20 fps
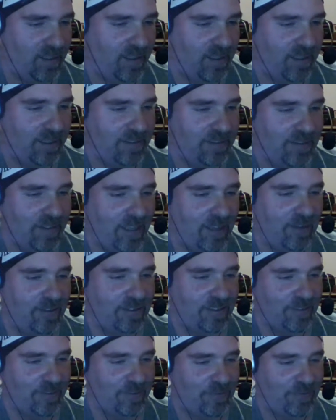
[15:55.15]
I almost thought you said,
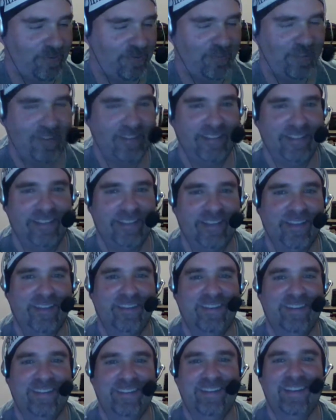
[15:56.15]
I don't need a
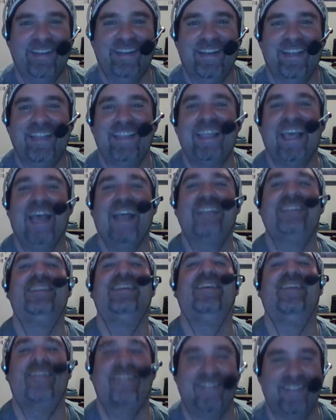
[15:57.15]
captain. I
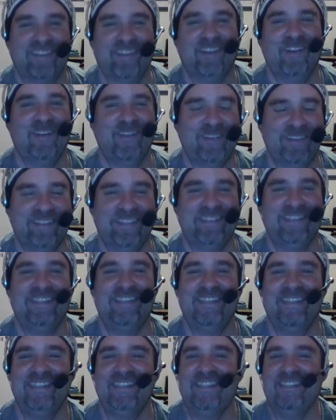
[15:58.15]
am the
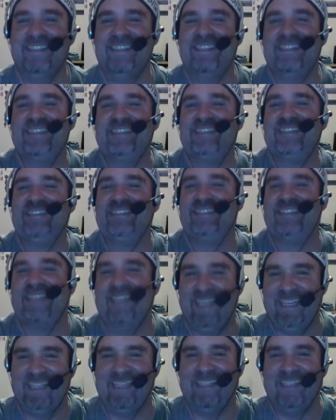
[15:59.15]
captain. The
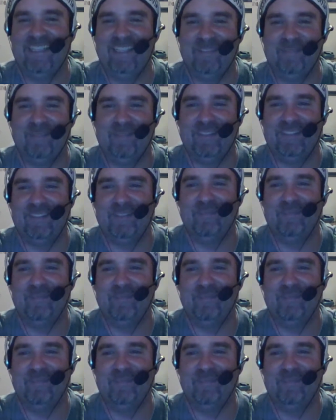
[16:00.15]
Saudis gave me a